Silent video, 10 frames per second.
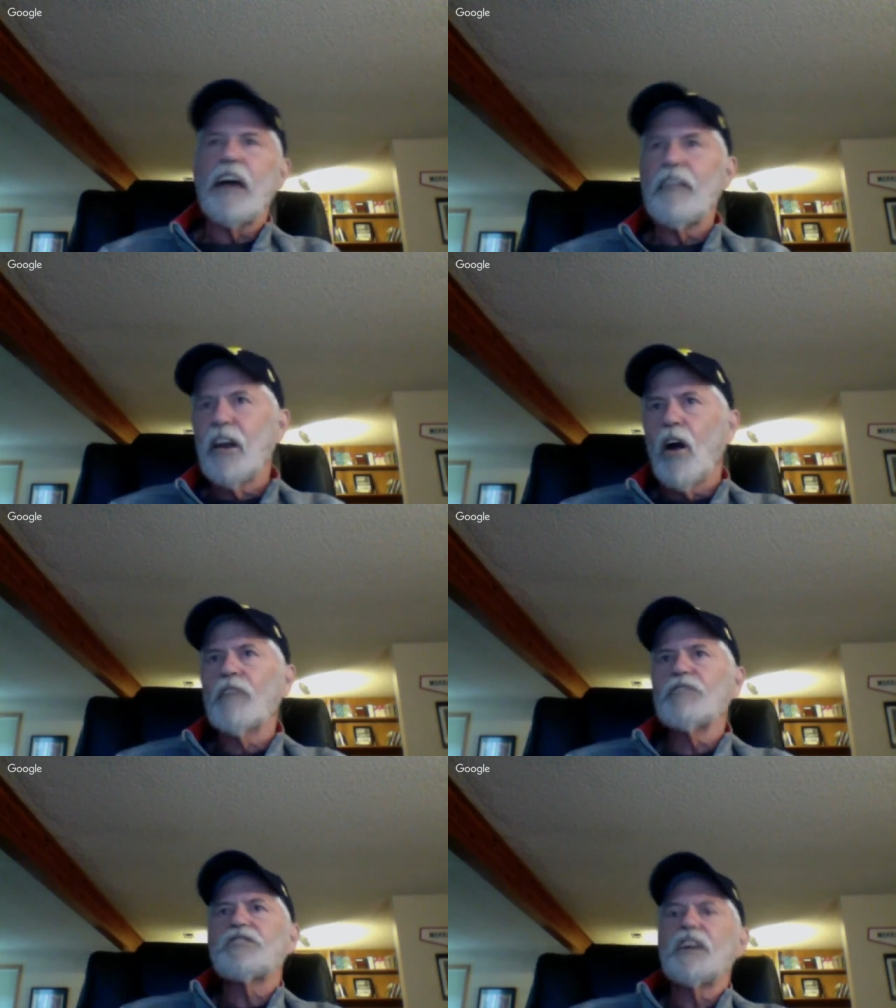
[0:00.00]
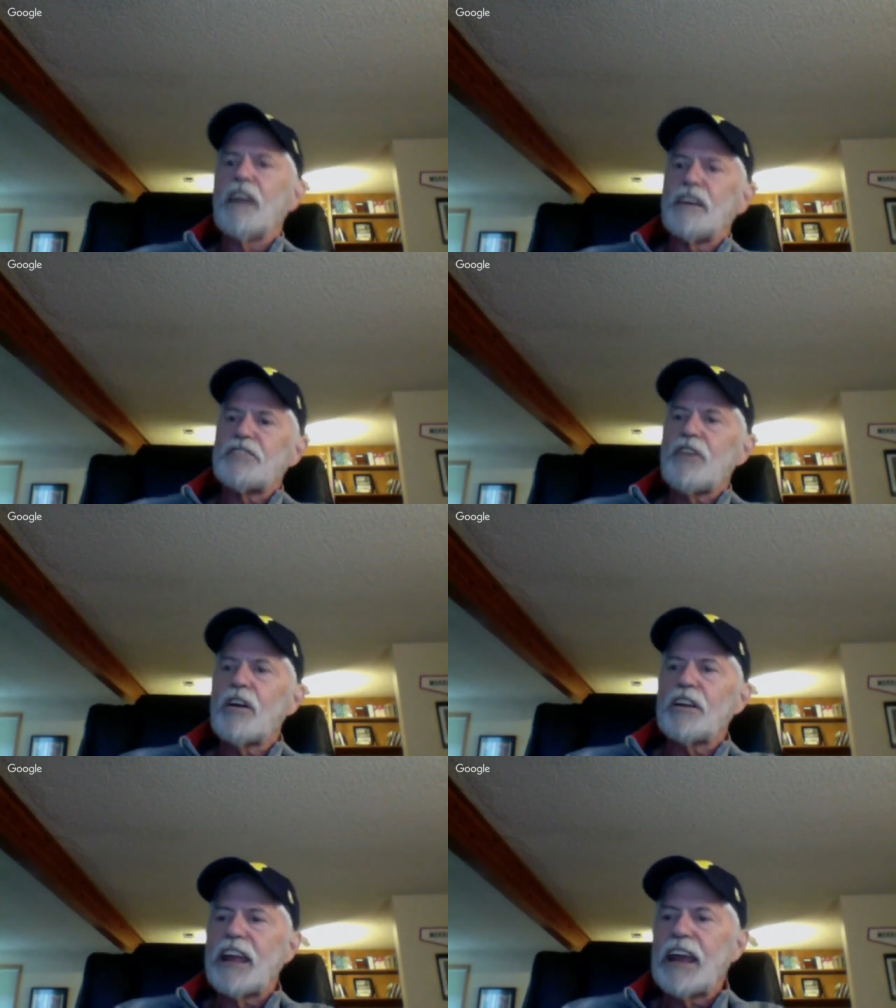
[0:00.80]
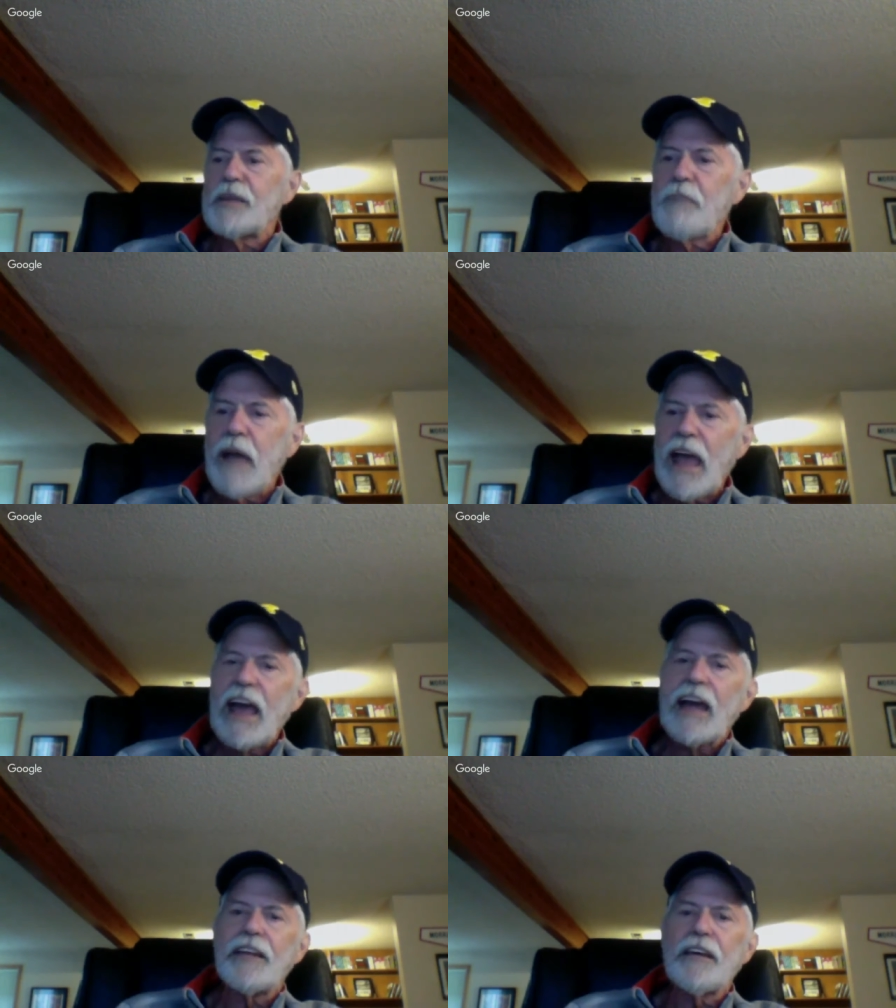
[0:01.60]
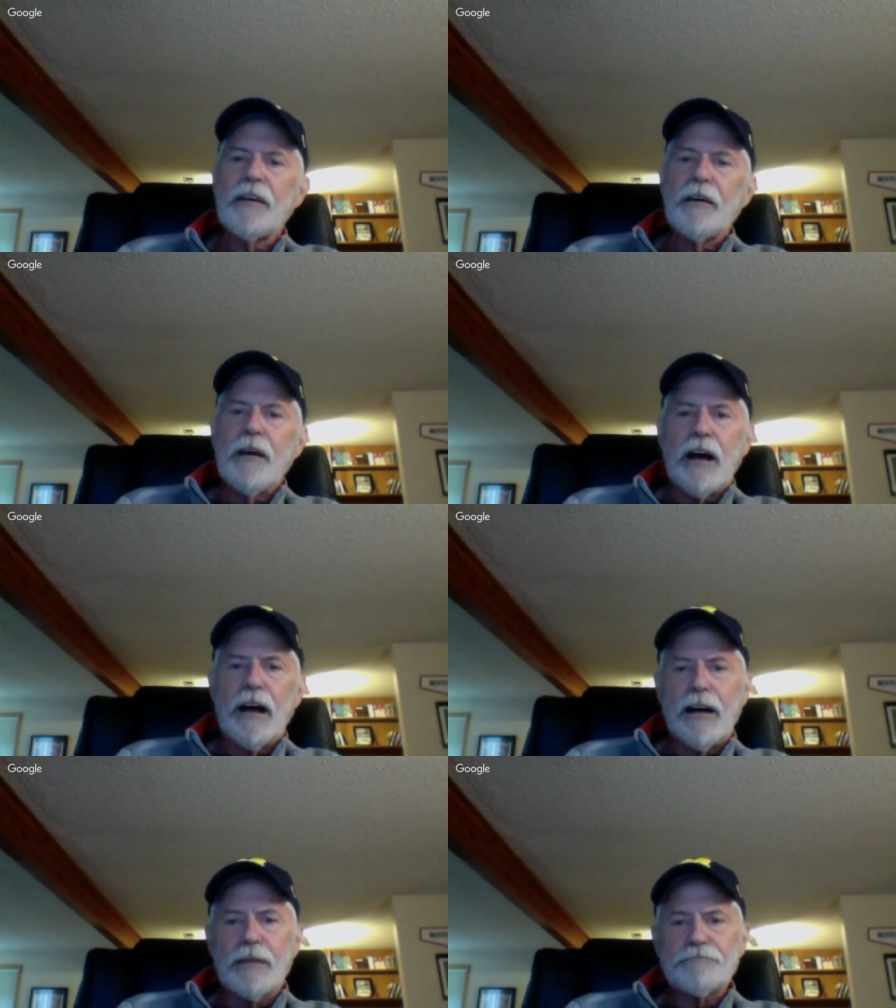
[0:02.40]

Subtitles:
And then all of a sudden I started getting banned. My